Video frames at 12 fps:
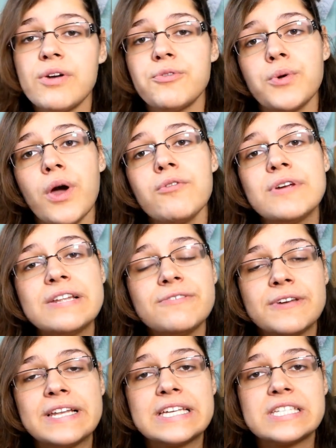if you are really
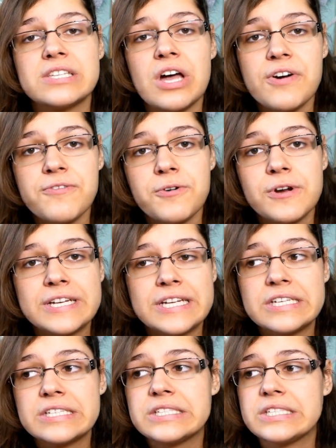feeling stuck for
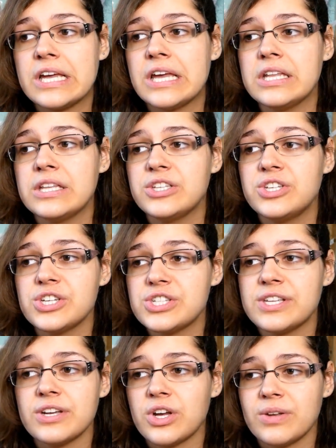ideas and
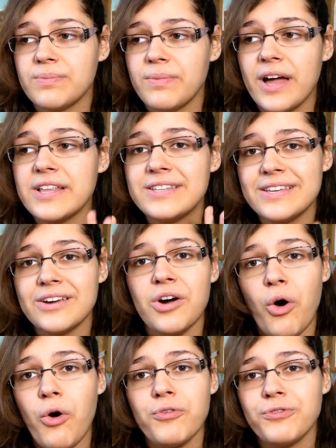just the idea
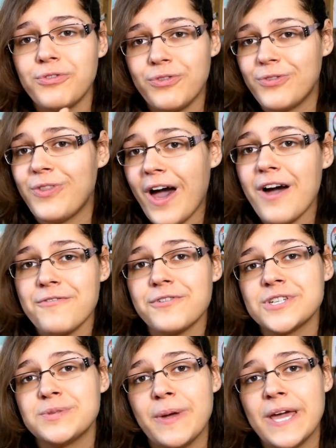of that
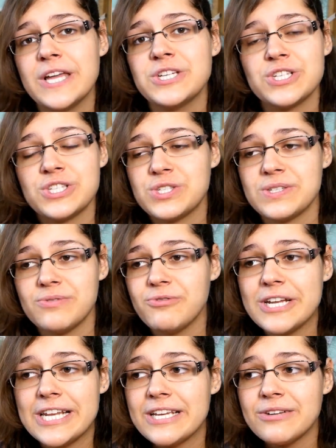first page is
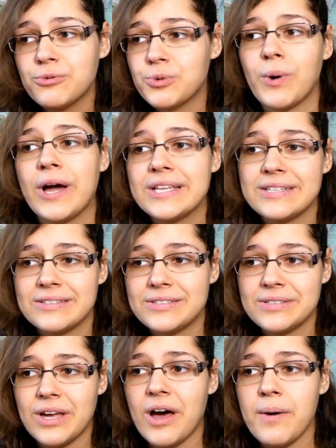really
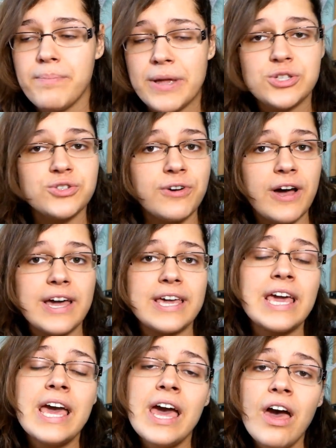quite
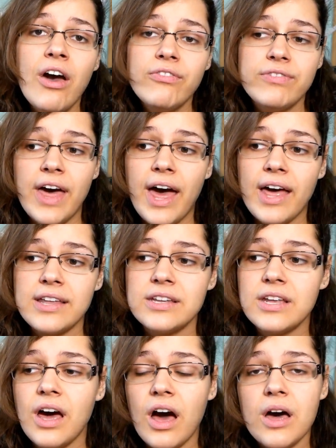petrifying,
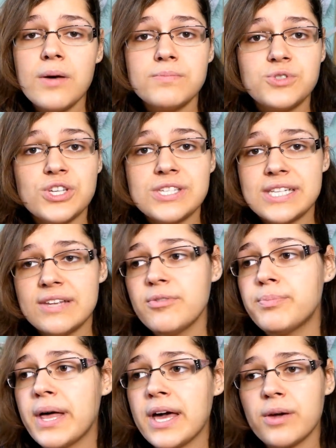then just leave
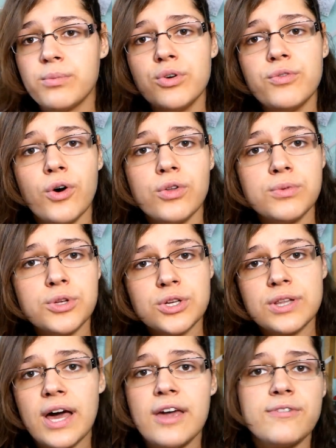it blank, move on with your
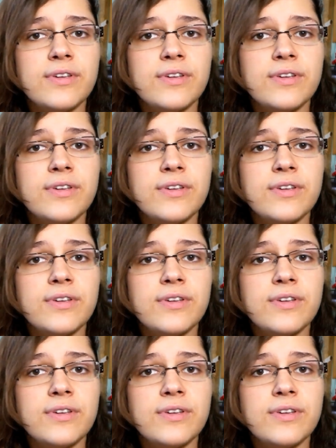life,